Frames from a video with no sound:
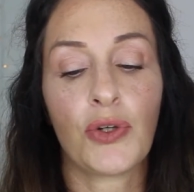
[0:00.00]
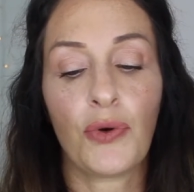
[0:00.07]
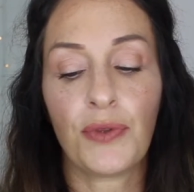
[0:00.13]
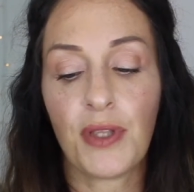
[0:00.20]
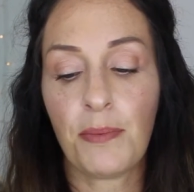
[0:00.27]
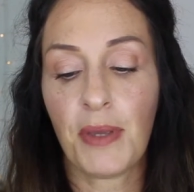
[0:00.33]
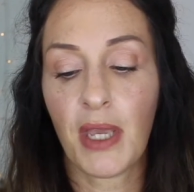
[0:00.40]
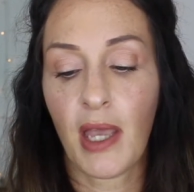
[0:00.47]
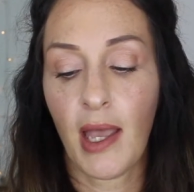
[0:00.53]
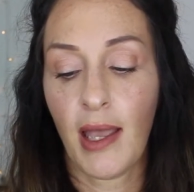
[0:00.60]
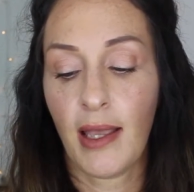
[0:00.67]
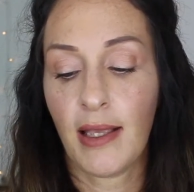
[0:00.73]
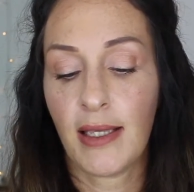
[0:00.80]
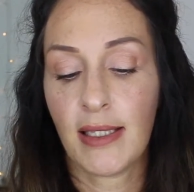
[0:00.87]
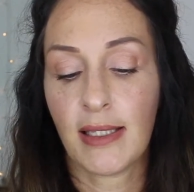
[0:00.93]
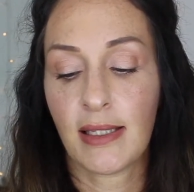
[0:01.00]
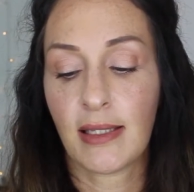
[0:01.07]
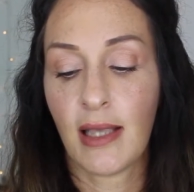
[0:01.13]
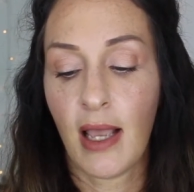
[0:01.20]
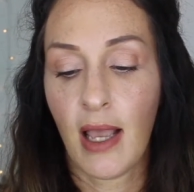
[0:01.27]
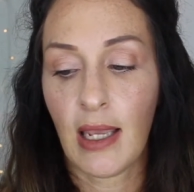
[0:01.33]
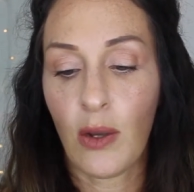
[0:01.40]
only because
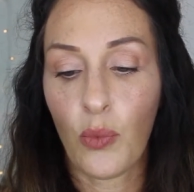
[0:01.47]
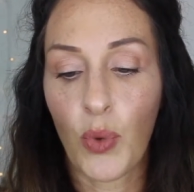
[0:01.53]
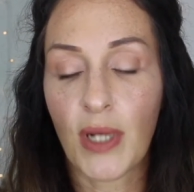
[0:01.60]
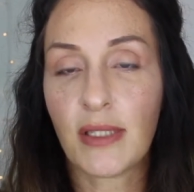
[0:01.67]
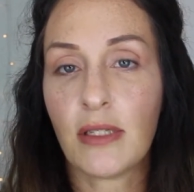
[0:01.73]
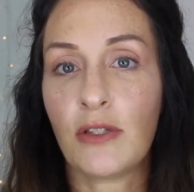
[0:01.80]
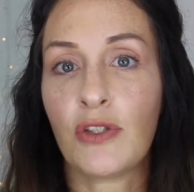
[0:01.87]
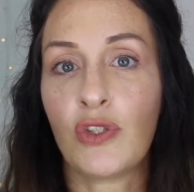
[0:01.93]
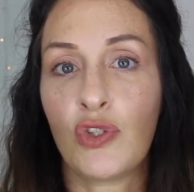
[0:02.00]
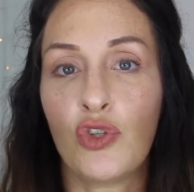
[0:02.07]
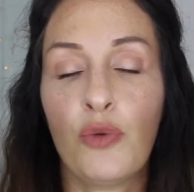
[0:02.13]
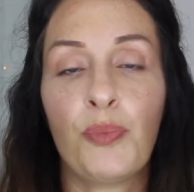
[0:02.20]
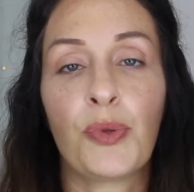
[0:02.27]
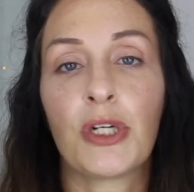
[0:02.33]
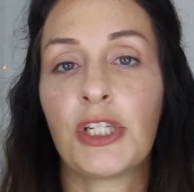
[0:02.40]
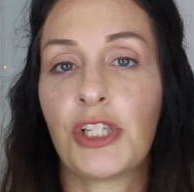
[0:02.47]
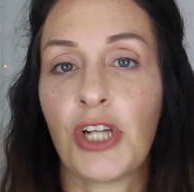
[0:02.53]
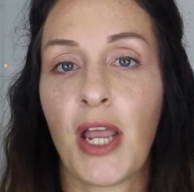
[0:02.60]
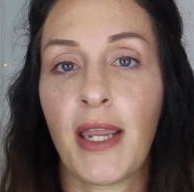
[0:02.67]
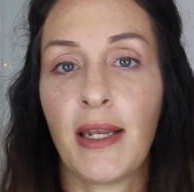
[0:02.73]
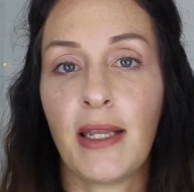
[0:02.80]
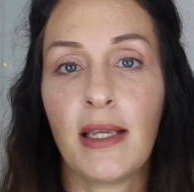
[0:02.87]
it wasn't super
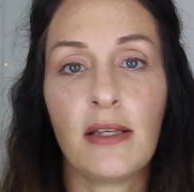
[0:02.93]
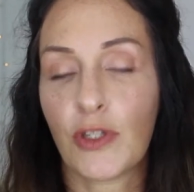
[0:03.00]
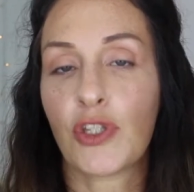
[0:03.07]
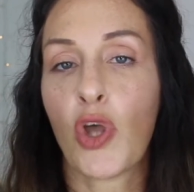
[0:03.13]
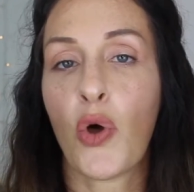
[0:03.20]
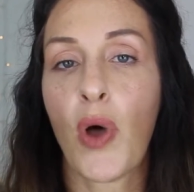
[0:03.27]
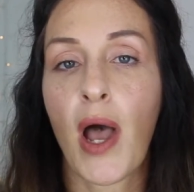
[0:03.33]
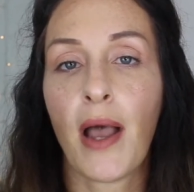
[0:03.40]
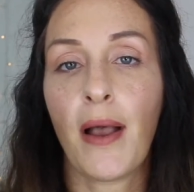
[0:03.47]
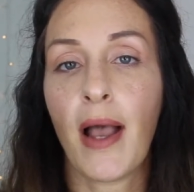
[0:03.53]
shiny, so